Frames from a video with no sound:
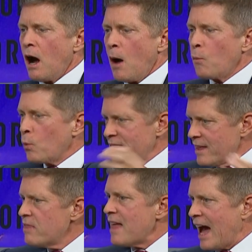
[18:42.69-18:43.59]
um,
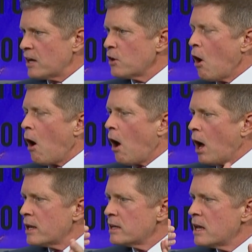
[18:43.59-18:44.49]
within that
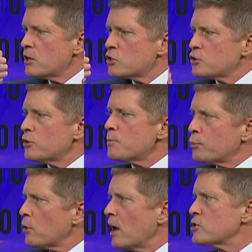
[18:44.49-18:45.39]
on certain
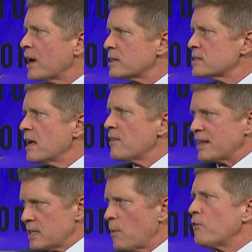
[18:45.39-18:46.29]
projects
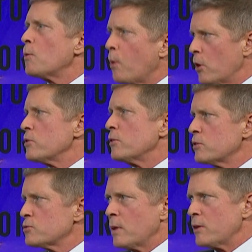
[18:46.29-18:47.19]
that some of our
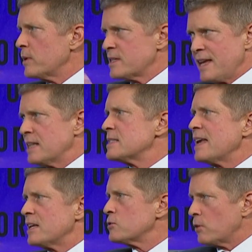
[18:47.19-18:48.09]
partners, whether it's
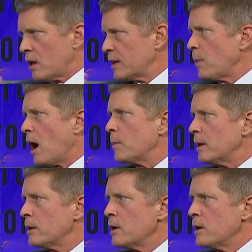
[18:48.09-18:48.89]
Tencent or Alibaba,